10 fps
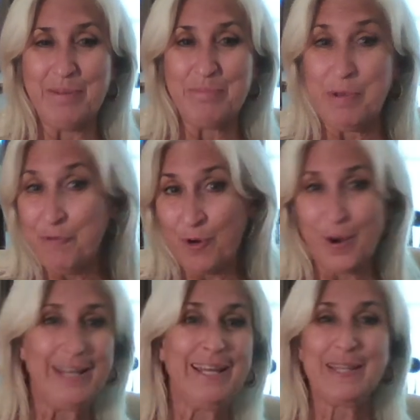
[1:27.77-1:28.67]
before
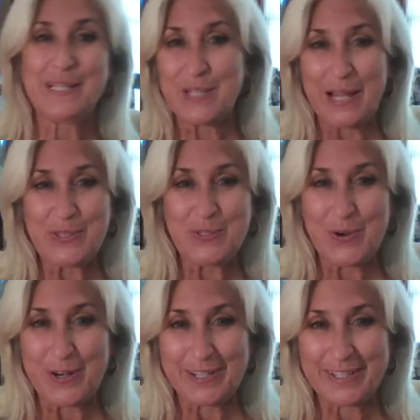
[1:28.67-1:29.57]
any of this got
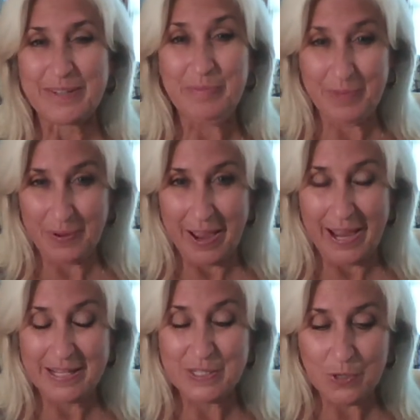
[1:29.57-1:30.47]
started.
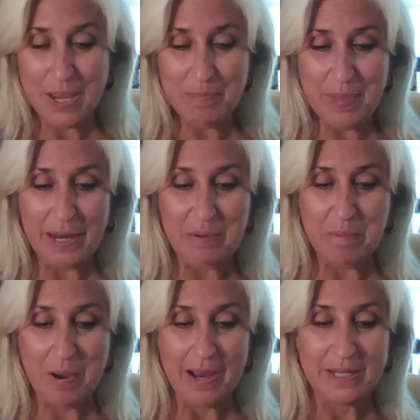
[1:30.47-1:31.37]
Okay, so keep that in
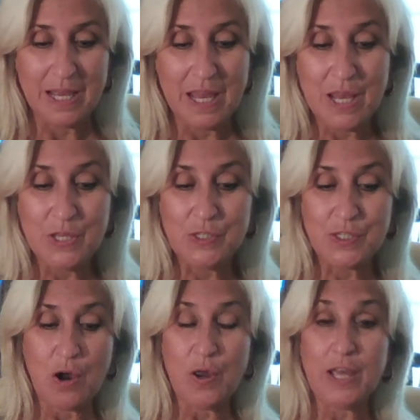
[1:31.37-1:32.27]
mind.
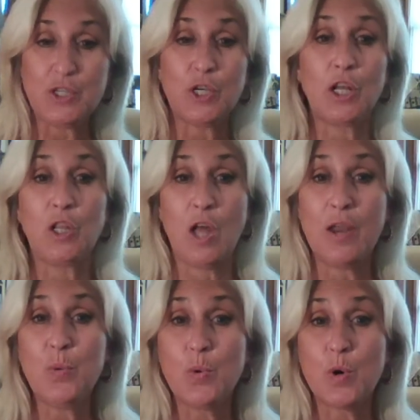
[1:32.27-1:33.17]
So it took a
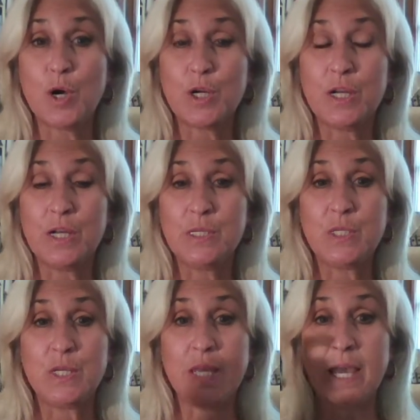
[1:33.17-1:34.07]
lot of work
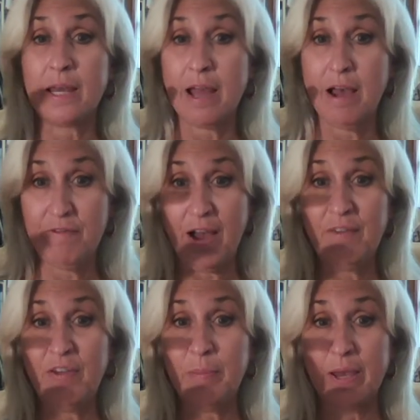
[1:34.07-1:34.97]
to get a
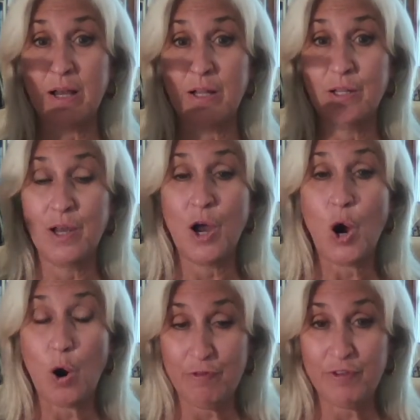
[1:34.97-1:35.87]
5 ml
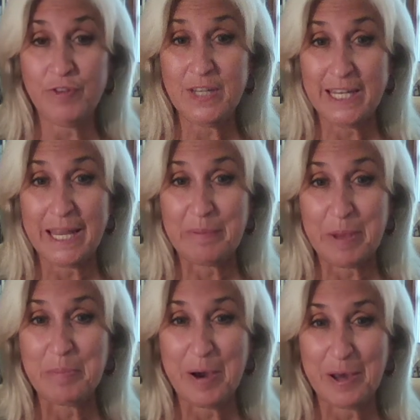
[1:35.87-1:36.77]
or a 15
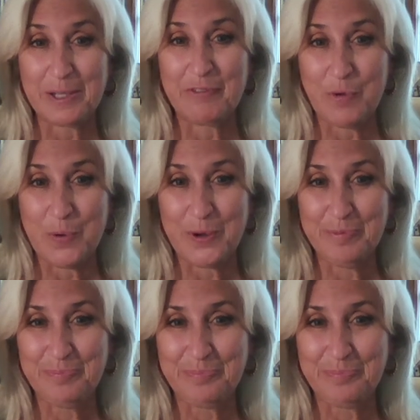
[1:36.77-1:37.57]
ml bottle of oil.